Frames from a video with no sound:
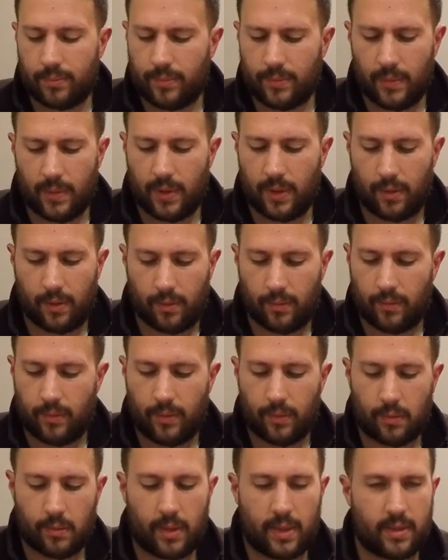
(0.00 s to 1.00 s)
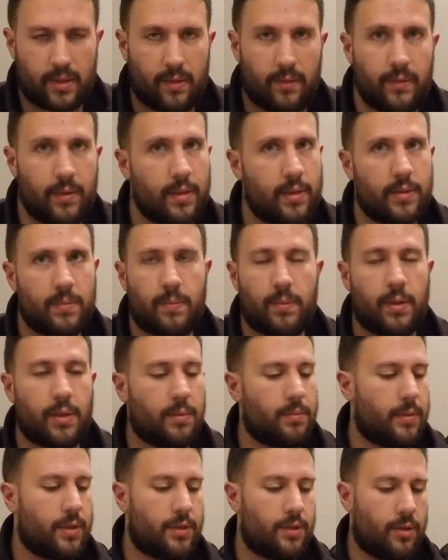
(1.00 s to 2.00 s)
you know, the rest of it is pretty
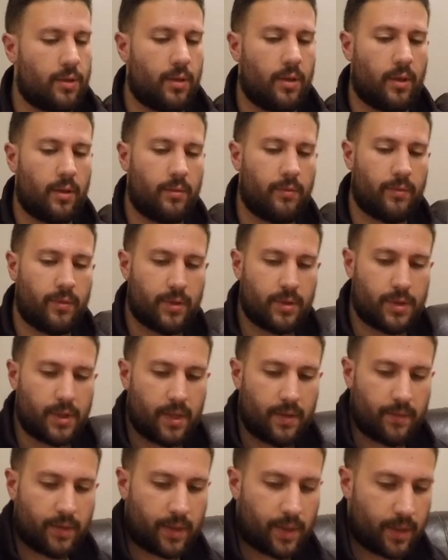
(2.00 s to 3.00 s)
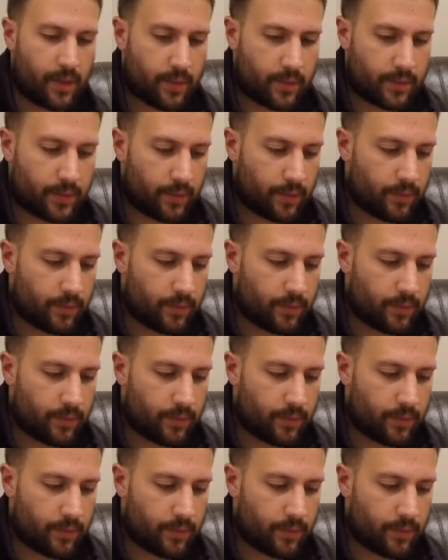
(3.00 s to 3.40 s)
much gone for shaving hair, so